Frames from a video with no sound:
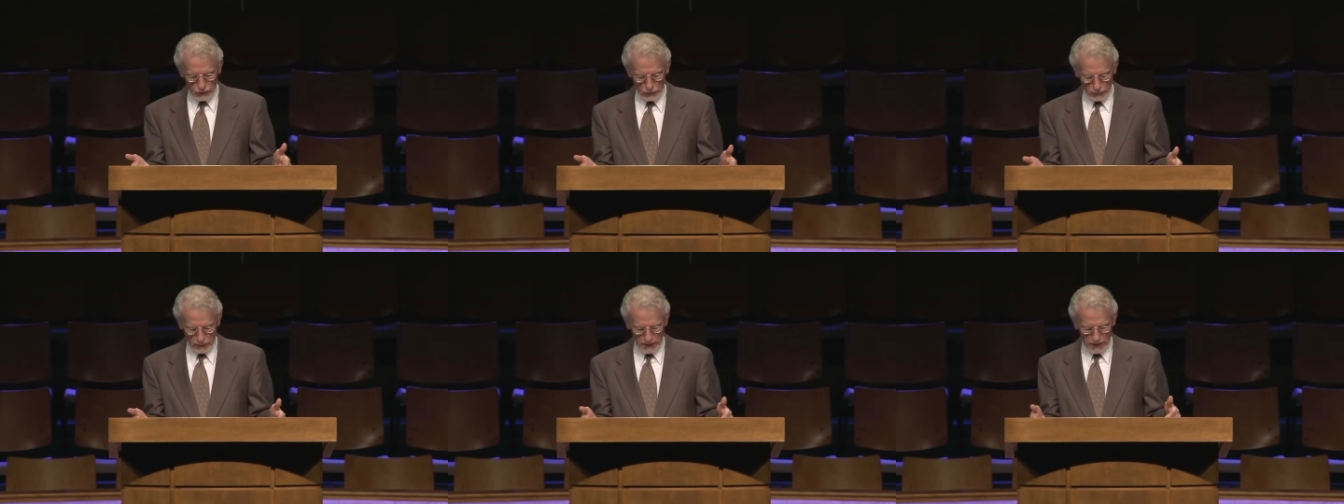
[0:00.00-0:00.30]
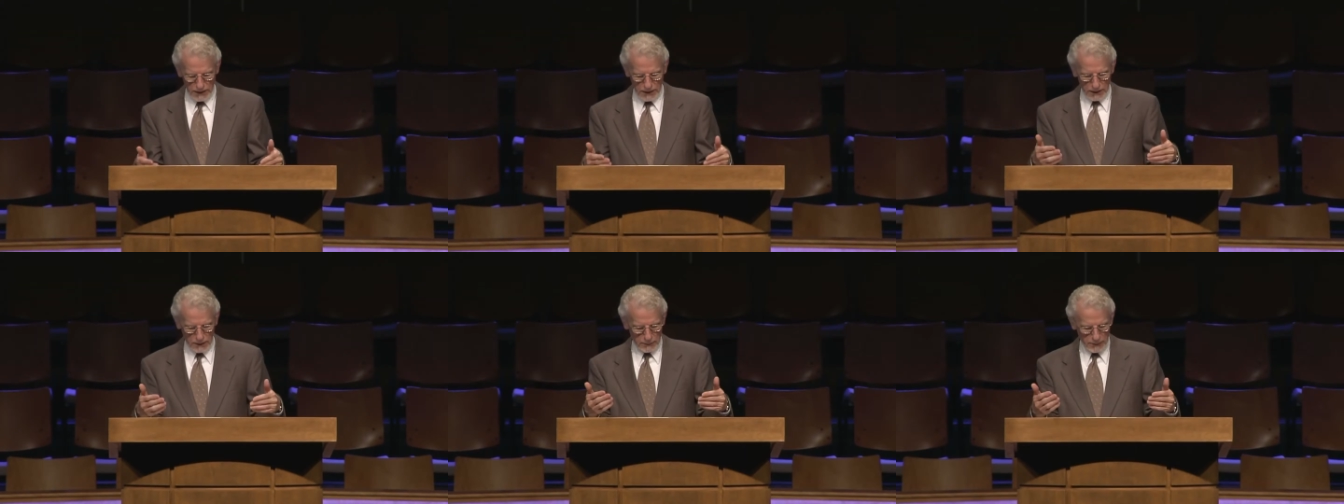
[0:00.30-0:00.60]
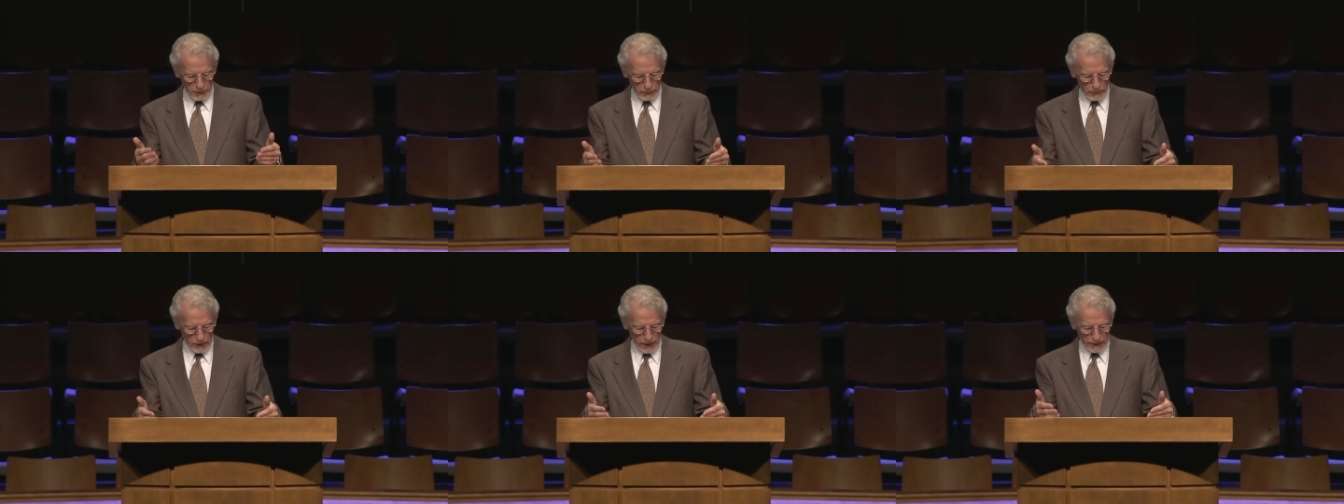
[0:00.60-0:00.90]
3 to
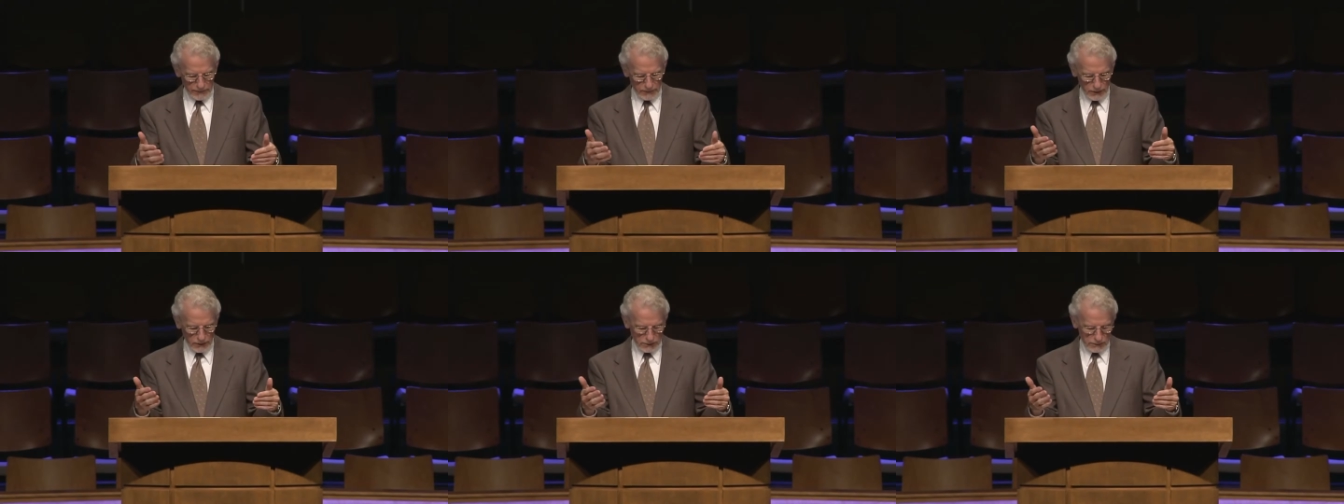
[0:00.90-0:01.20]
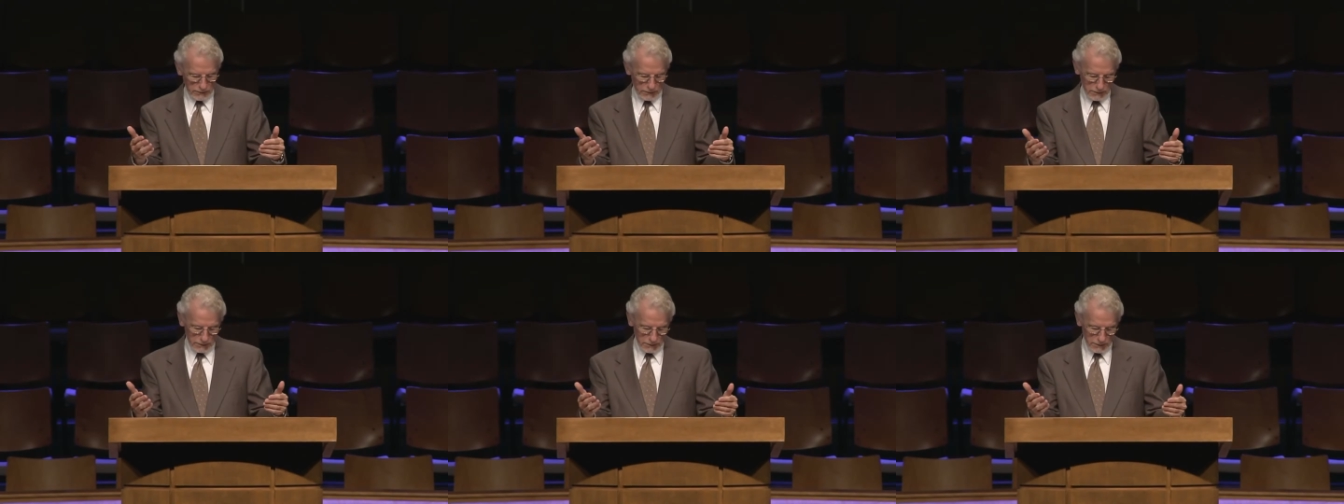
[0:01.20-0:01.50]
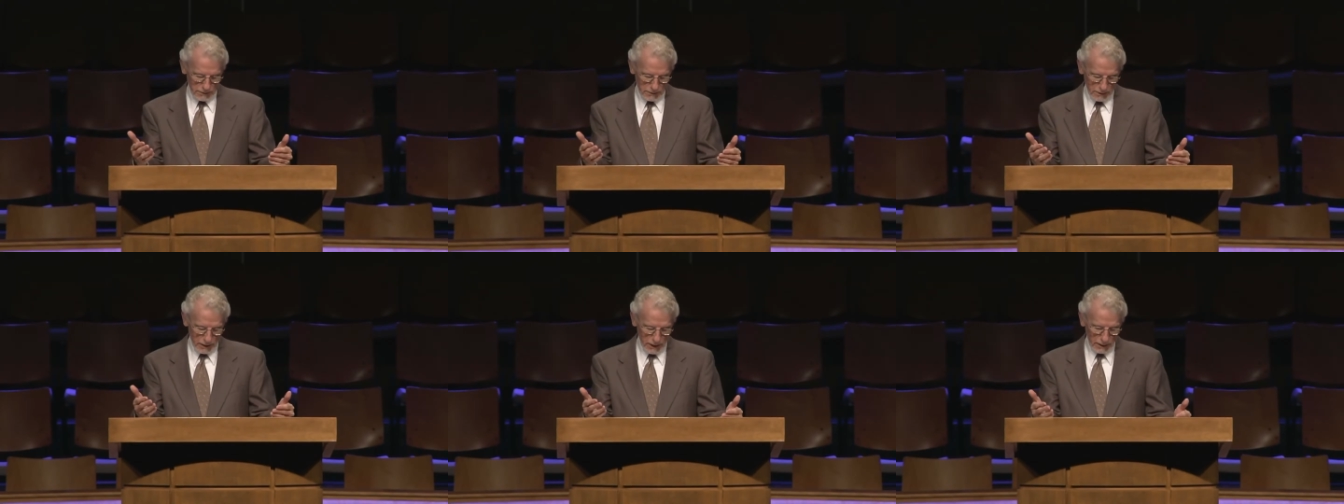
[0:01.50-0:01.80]
be reverent,
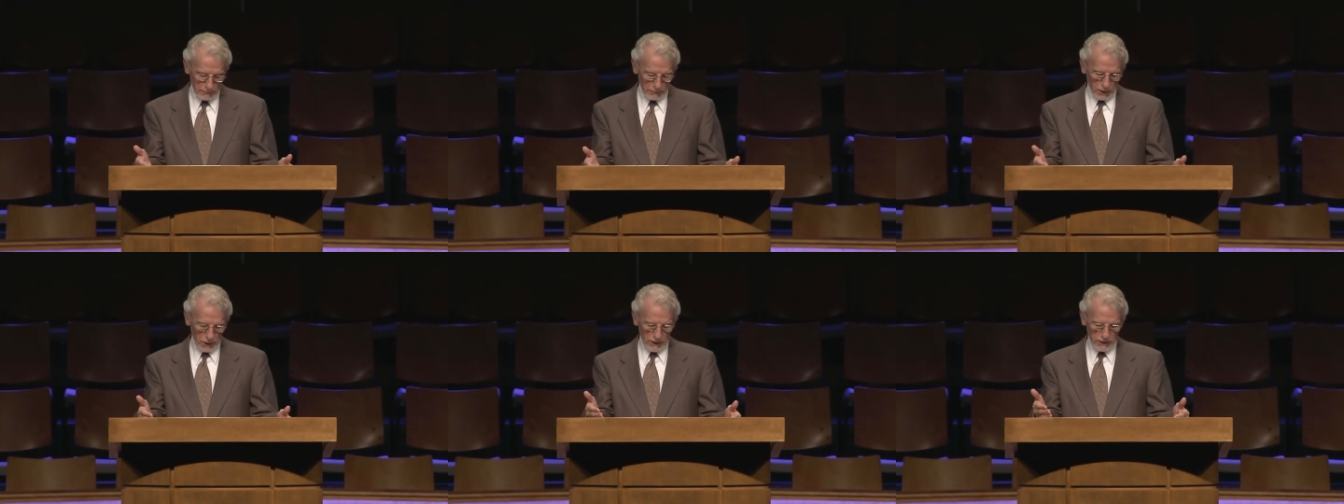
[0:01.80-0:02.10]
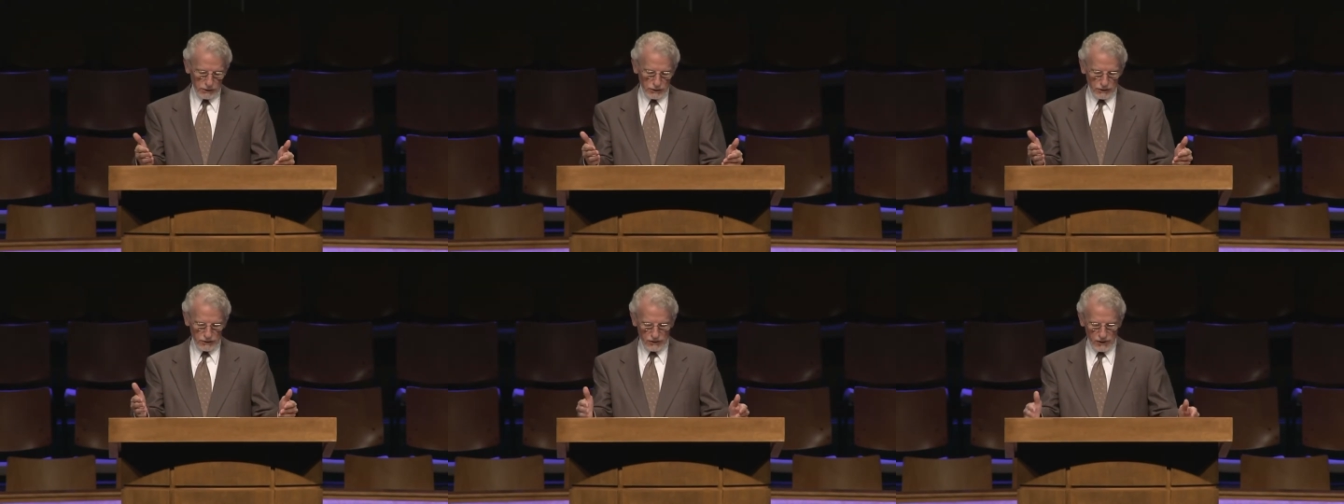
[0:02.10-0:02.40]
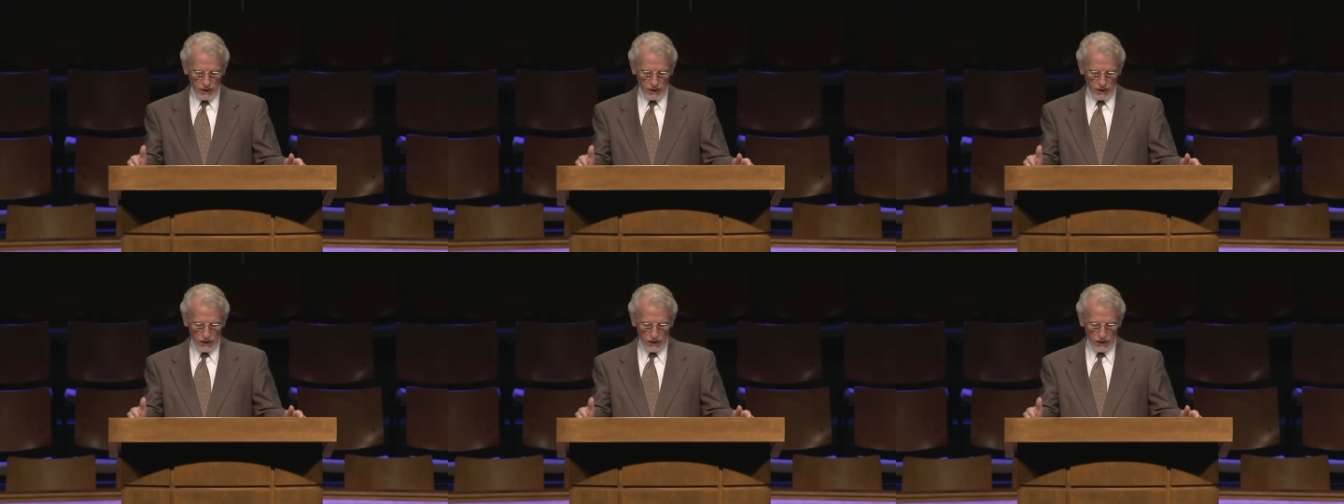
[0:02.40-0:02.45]
not malicious